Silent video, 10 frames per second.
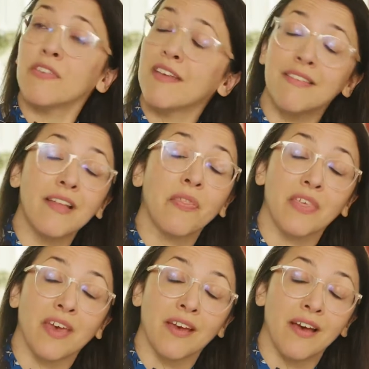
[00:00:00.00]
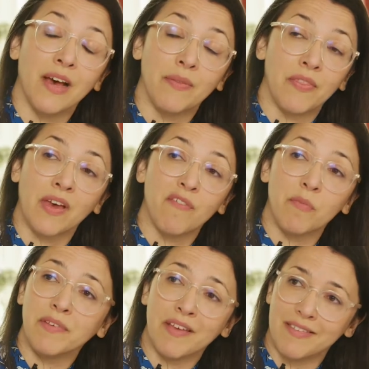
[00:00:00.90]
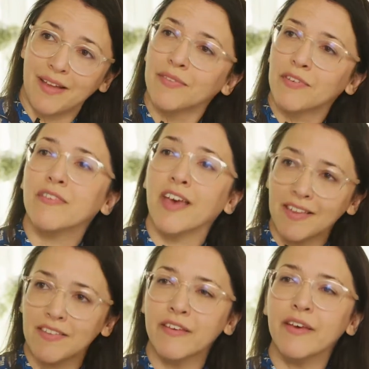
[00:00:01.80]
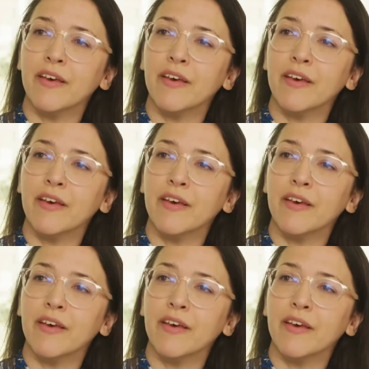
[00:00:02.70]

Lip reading: there's nothing that the government has done to date